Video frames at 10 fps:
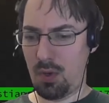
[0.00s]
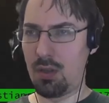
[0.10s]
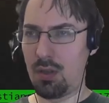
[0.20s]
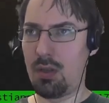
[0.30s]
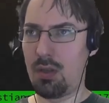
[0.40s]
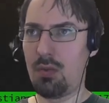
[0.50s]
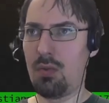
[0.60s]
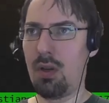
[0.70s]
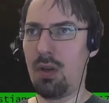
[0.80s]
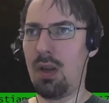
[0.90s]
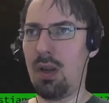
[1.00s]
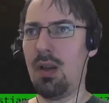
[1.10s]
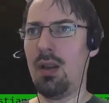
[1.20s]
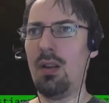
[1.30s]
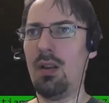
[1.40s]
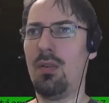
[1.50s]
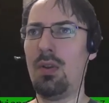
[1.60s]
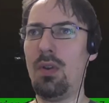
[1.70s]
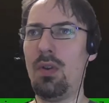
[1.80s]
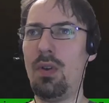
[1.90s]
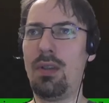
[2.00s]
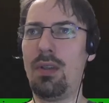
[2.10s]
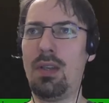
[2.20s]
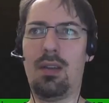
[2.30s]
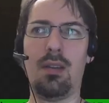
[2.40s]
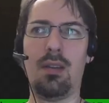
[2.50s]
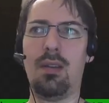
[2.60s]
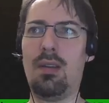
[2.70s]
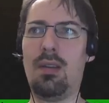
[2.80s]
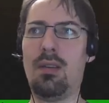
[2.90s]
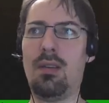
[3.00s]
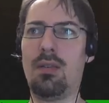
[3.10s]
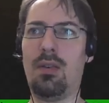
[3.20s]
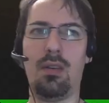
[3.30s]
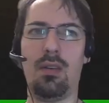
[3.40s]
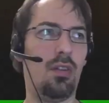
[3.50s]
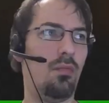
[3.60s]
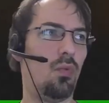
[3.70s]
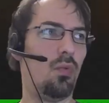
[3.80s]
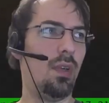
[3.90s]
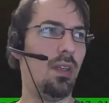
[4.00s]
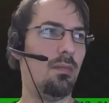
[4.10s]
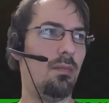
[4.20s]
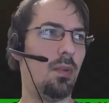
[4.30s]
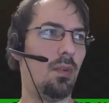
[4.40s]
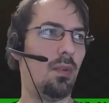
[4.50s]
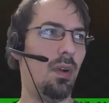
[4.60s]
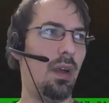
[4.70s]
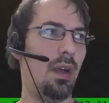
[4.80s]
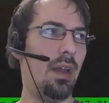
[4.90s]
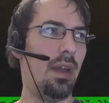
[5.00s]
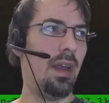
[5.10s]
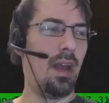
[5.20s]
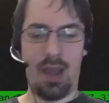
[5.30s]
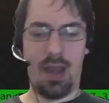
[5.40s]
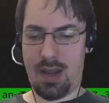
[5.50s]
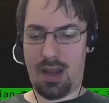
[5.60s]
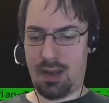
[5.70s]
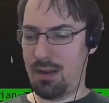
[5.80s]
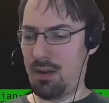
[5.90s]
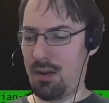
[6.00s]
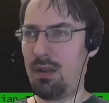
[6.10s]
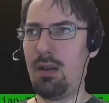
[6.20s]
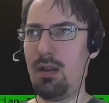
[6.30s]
reverse it and sort it human readable, and then we